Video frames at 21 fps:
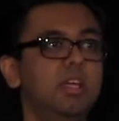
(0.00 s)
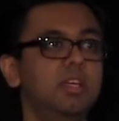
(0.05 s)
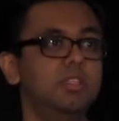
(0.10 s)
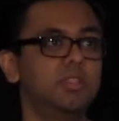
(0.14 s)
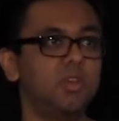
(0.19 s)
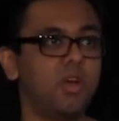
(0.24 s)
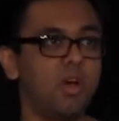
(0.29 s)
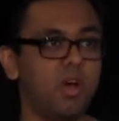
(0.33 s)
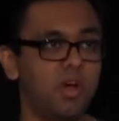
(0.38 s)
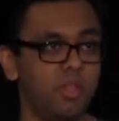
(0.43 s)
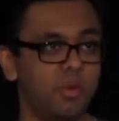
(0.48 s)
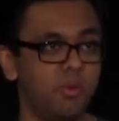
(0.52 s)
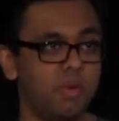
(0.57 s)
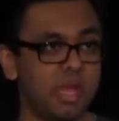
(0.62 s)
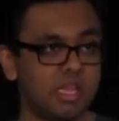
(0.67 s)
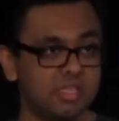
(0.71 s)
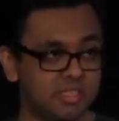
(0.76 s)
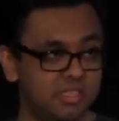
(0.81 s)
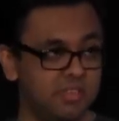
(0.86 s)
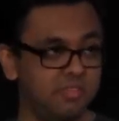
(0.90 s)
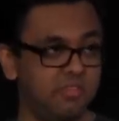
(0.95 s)
So all the
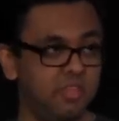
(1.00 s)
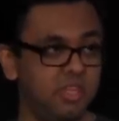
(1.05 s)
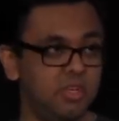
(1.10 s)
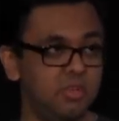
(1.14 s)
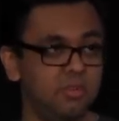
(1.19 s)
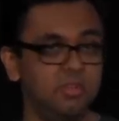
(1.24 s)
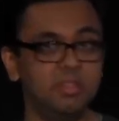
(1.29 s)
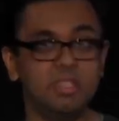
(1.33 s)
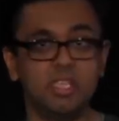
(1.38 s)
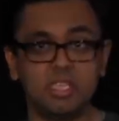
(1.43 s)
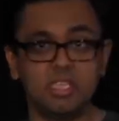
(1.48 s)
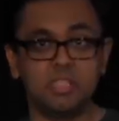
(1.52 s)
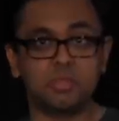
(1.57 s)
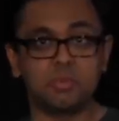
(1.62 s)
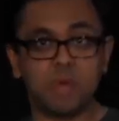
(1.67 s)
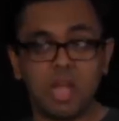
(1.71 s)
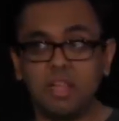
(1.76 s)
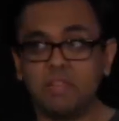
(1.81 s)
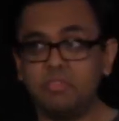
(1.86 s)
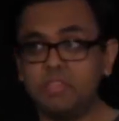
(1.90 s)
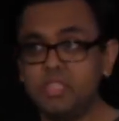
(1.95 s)
rest of you, this is
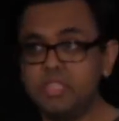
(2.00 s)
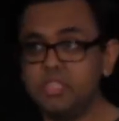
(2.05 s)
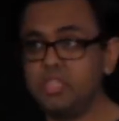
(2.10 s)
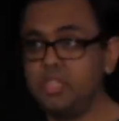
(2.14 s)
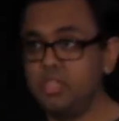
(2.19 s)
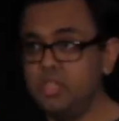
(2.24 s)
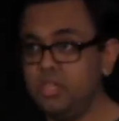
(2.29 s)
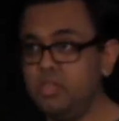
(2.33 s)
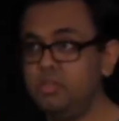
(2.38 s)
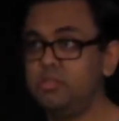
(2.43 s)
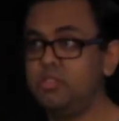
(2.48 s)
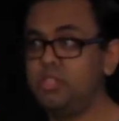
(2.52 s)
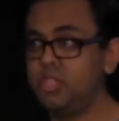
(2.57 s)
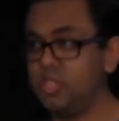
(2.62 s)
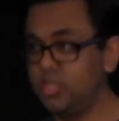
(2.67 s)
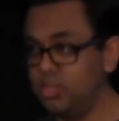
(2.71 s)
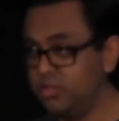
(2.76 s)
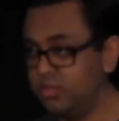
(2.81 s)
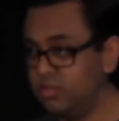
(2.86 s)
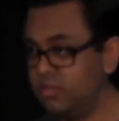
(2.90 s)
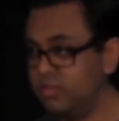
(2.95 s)
relevant to you
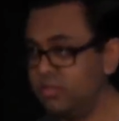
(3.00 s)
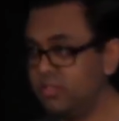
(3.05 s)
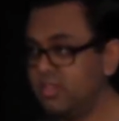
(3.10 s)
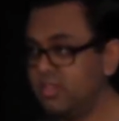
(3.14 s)
too.